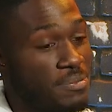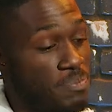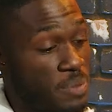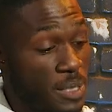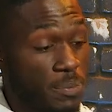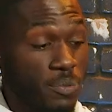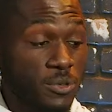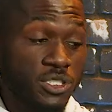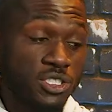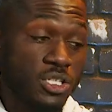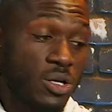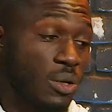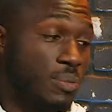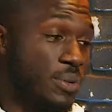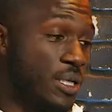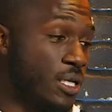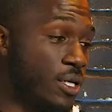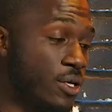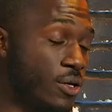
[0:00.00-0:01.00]
People show up
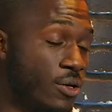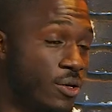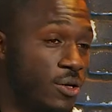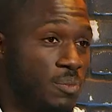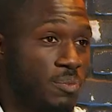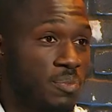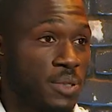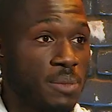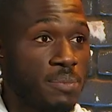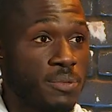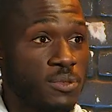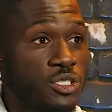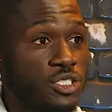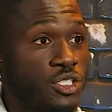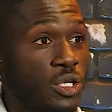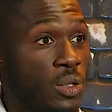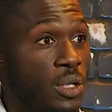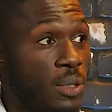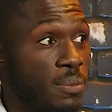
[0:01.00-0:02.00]
eager. People
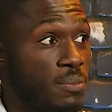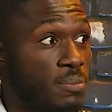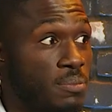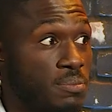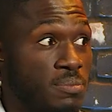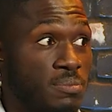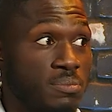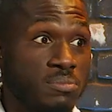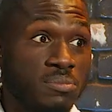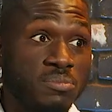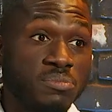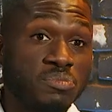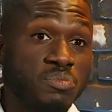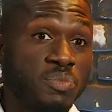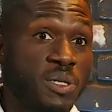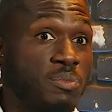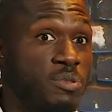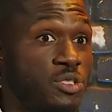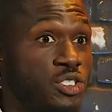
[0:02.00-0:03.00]
show up
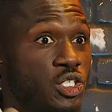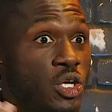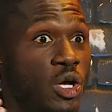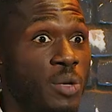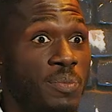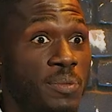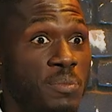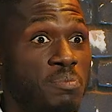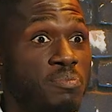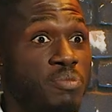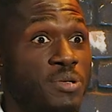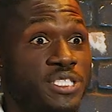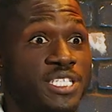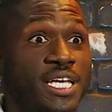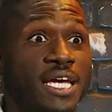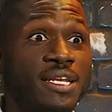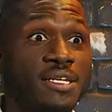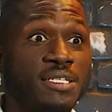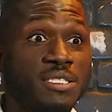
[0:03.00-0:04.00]

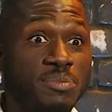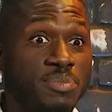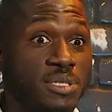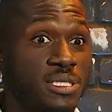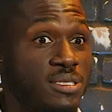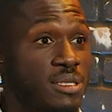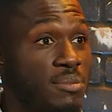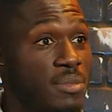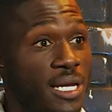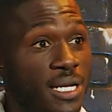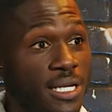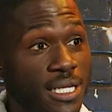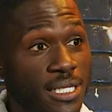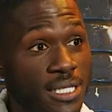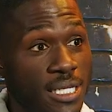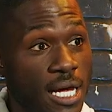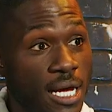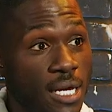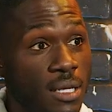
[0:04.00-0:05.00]
pretending to be somebody they're
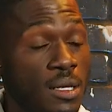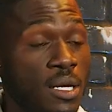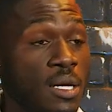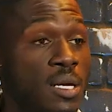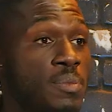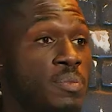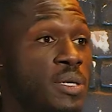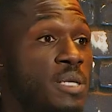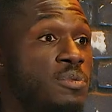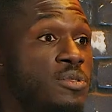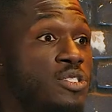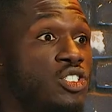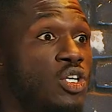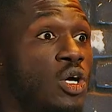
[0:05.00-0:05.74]
not. People show up.